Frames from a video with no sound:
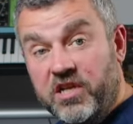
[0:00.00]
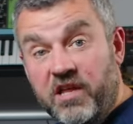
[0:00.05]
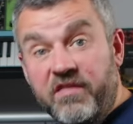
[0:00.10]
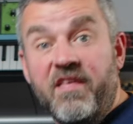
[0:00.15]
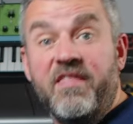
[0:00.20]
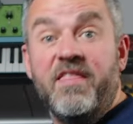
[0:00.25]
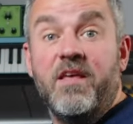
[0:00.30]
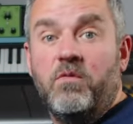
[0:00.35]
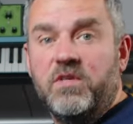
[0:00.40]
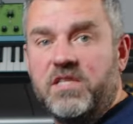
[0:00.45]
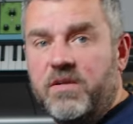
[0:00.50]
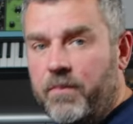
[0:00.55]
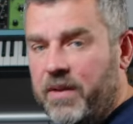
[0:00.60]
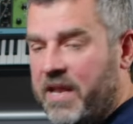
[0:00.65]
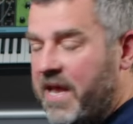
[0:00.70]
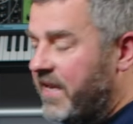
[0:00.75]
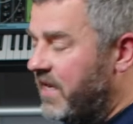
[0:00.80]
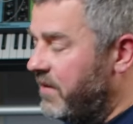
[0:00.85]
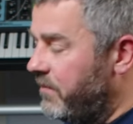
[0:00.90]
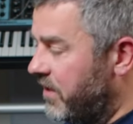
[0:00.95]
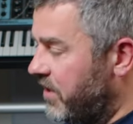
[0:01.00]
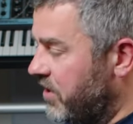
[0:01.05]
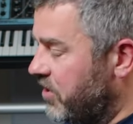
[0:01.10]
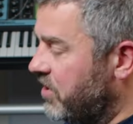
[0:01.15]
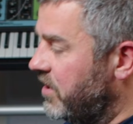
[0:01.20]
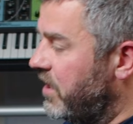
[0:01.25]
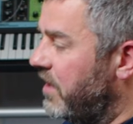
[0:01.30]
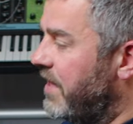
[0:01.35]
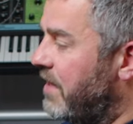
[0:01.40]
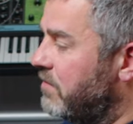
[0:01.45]
and then there was a platinum
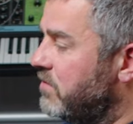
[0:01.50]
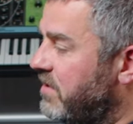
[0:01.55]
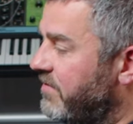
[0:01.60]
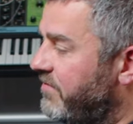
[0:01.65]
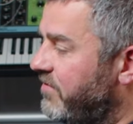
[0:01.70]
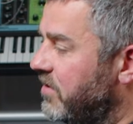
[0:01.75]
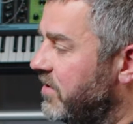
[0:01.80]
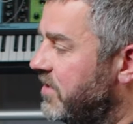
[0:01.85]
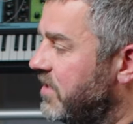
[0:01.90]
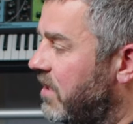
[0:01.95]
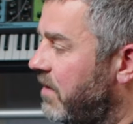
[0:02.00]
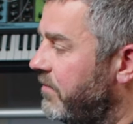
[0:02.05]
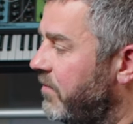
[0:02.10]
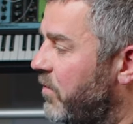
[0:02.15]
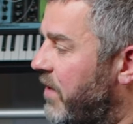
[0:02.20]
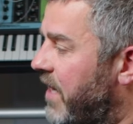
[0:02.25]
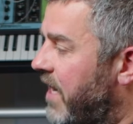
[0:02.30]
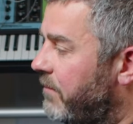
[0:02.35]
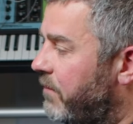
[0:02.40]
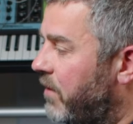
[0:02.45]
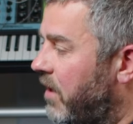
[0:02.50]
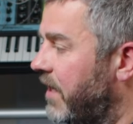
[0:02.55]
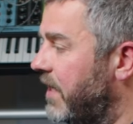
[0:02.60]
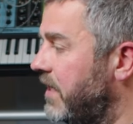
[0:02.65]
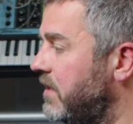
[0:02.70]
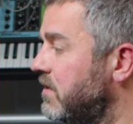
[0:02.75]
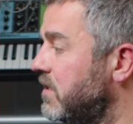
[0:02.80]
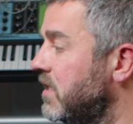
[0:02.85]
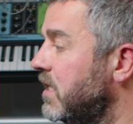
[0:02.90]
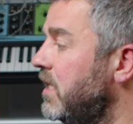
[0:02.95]
edition, and that was the first time that we had
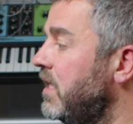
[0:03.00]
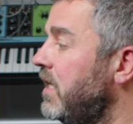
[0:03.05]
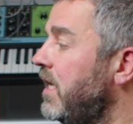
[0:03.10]
plugins.